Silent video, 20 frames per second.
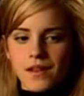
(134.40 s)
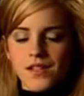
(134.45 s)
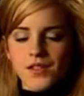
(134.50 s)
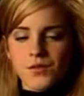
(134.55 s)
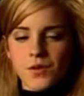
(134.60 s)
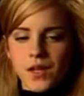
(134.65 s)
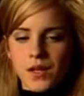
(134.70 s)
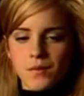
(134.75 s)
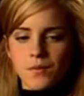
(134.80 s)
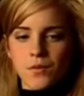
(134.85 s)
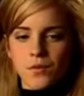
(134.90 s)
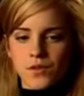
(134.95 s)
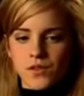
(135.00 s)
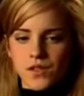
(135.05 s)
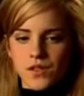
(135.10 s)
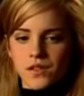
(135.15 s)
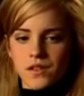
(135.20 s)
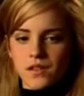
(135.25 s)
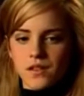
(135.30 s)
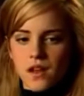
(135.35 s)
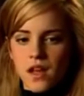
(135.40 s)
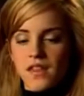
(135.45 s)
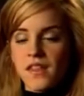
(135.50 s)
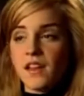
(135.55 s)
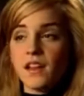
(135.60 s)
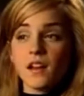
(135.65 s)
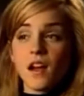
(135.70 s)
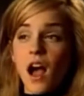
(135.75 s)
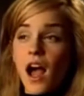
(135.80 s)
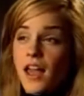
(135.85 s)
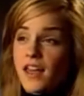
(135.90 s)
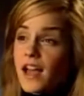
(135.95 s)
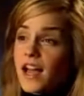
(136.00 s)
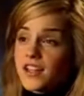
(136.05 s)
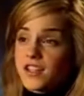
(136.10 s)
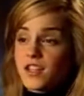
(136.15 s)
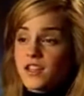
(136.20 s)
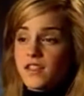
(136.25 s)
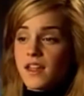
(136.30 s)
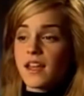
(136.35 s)
that's really important. I
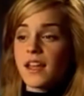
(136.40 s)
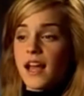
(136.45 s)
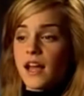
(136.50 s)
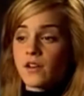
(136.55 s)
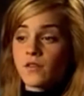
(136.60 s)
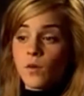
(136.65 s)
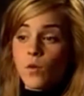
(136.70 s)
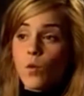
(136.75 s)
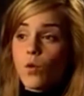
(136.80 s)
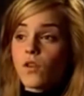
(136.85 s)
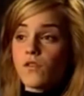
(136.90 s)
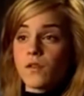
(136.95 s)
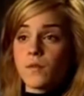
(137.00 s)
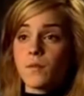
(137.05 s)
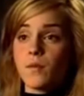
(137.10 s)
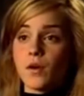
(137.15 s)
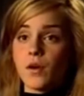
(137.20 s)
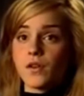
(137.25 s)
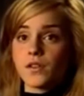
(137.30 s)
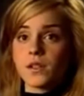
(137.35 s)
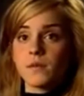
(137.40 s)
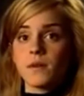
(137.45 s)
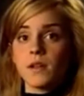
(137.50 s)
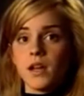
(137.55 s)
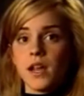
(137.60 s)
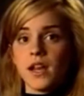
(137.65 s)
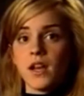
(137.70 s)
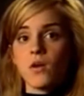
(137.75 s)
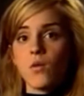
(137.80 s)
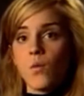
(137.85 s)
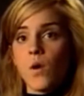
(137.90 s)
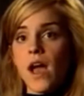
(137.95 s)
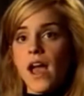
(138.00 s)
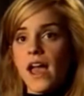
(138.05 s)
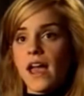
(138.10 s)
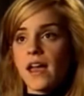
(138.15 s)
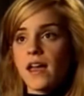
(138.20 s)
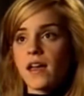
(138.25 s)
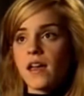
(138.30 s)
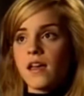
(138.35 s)
actually think out of all of the books, I mean, in a
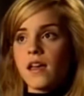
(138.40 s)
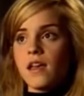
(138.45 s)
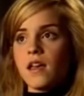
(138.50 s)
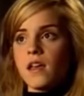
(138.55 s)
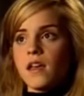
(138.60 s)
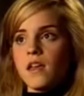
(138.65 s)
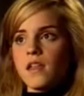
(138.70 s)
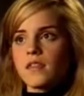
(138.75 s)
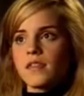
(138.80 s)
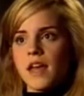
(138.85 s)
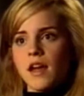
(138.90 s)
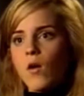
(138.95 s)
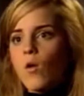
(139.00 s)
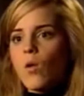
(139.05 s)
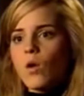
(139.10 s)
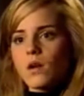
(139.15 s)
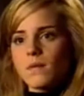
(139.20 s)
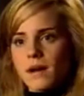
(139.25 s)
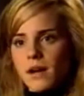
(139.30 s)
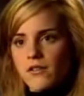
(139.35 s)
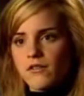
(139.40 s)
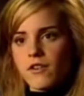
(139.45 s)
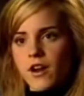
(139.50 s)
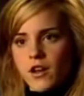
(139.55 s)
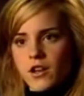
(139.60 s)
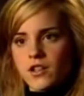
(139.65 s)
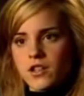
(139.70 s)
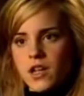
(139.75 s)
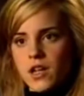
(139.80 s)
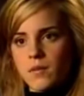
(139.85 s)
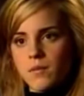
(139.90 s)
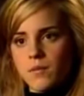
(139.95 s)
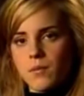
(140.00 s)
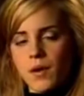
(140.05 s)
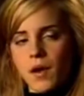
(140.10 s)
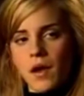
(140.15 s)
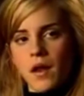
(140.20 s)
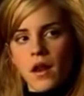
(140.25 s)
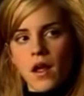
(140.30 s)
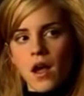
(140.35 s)
way, they're all about friendship,
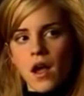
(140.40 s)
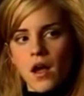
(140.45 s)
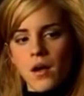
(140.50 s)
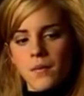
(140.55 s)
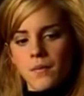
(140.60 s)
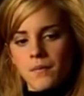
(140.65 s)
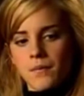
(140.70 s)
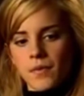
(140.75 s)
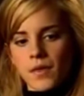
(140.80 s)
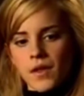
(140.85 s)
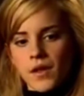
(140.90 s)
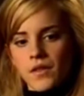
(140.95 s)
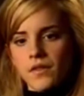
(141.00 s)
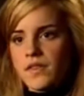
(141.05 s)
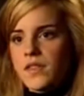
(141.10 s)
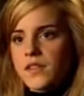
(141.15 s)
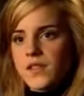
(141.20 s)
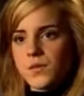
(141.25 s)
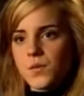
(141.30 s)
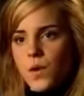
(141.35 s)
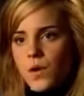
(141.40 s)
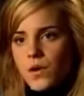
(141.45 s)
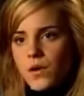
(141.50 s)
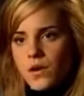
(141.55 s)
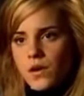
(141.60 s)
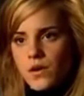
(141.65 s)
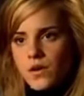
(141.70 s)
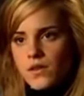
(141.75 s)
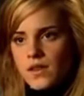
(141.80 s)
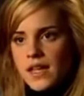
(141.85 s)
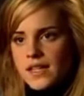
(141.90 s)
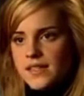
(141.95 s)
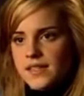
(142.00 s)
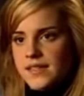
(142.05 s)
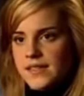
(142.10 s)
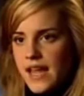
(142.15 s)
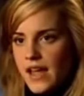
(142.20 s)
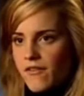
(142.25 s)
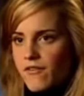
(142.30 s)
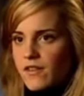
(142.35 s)
but this one,
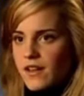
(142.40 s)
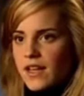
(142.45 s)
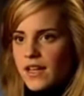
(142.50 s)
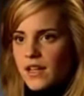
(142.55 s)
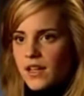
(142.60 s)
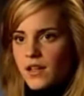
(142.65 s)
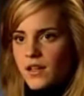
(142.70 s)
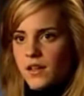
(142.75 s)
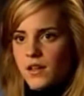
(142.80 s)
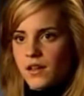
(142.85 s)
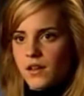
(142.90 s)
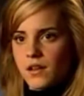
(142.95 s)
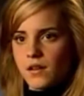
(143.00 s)
that's definitely,